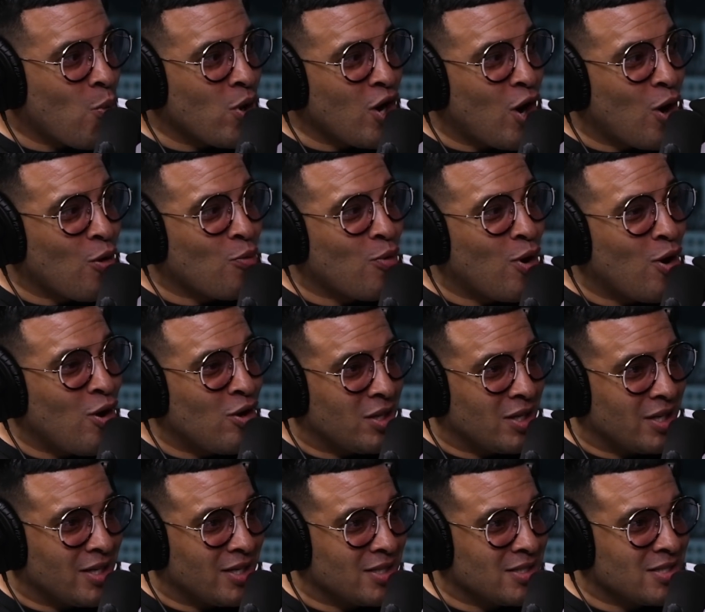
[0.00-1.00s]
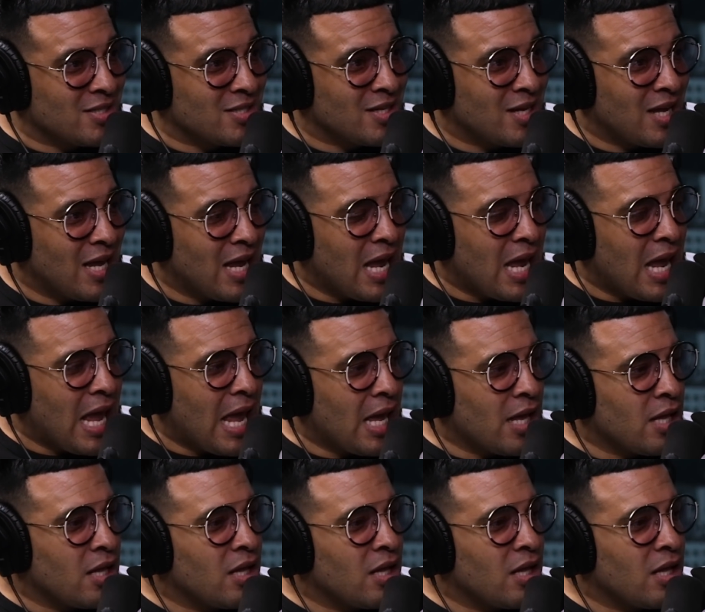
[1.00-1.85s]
what our role is. Mm-hmm.